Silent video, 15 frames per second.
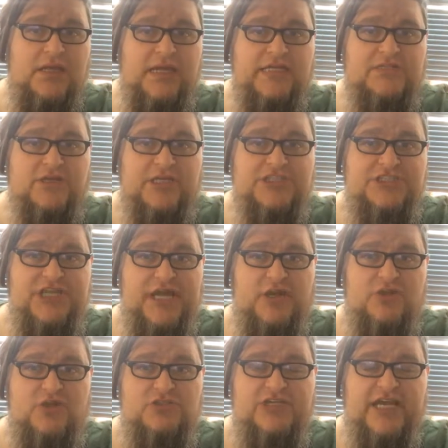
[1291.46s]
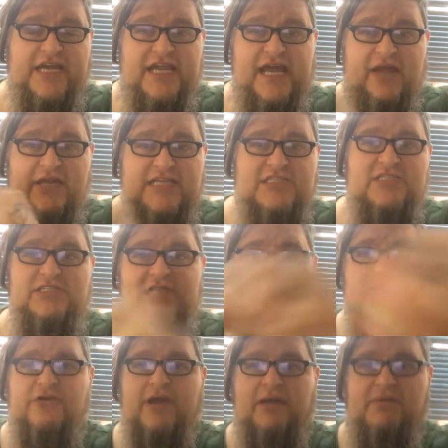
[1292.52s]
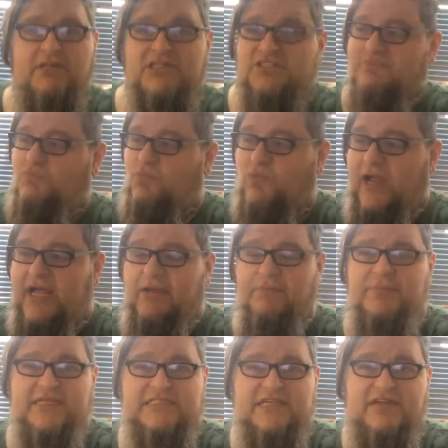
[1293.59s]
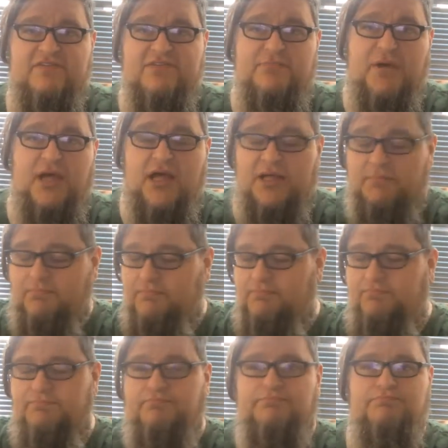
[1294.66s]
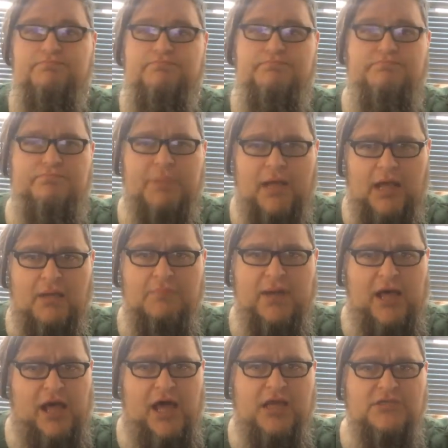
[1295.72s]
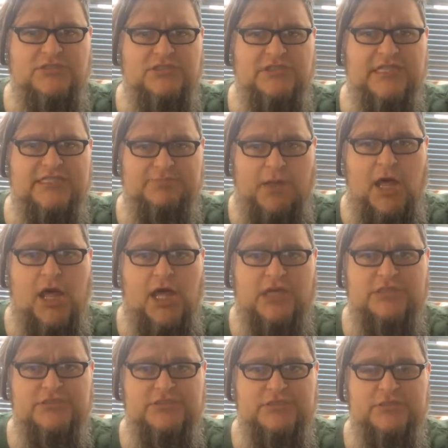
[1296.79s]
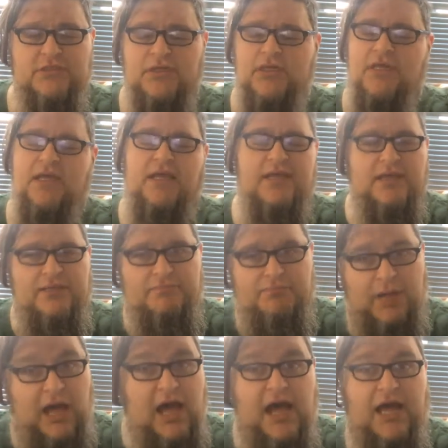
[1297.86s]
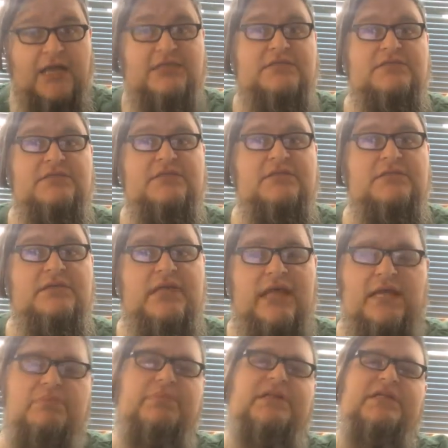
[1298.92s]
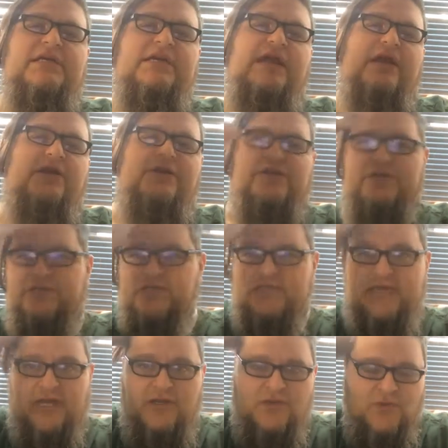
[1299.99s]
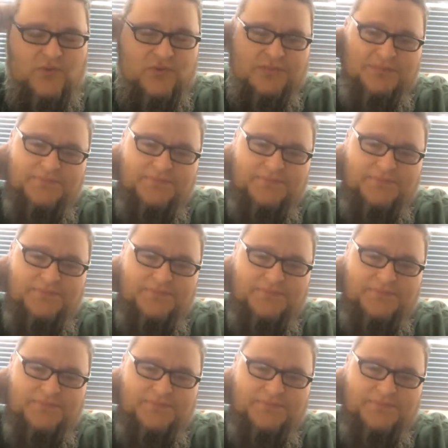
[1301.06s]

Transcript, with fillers: it's on his channel. Go check it out. He's like grabbing just random bits out of his pot, box pox, his pox, box, and building characters. That's kind of cool